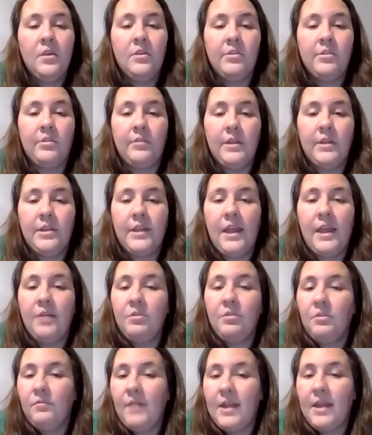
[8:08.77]
So let's
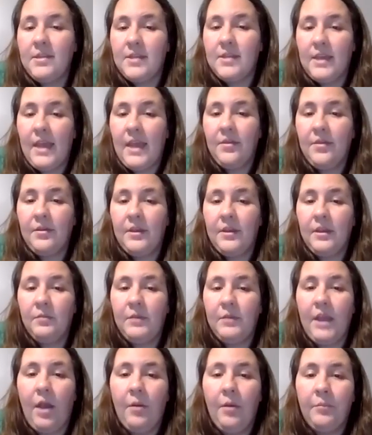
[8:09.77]
count the red together. Here
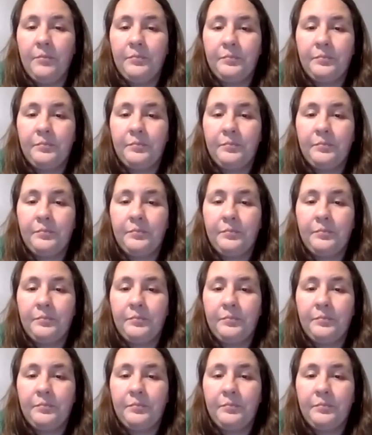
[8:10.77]
we go.